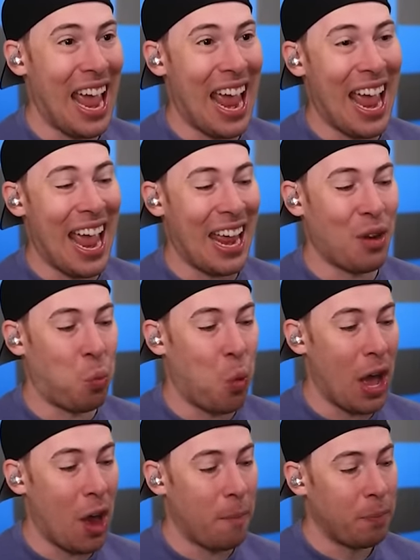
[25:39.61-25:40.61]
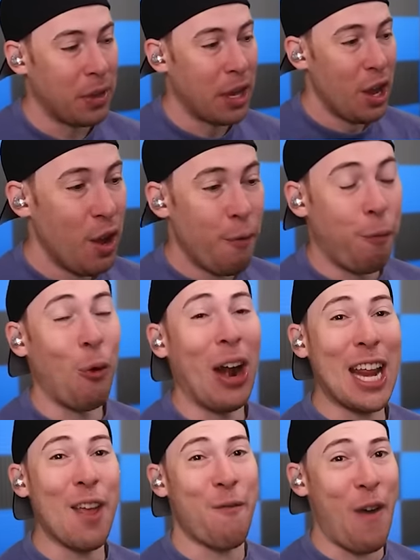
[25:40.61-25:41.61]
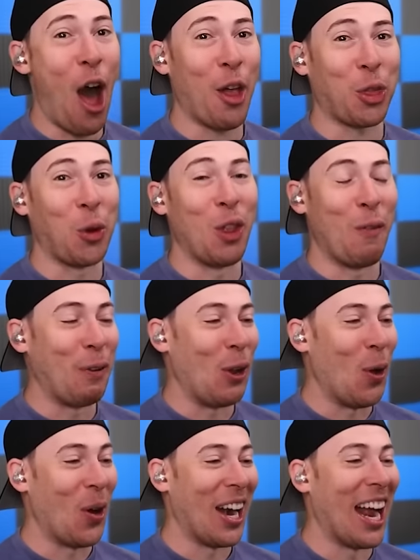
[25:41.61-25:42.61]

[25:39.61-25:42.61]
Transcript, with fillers: And, well, Freddy fell through the floor.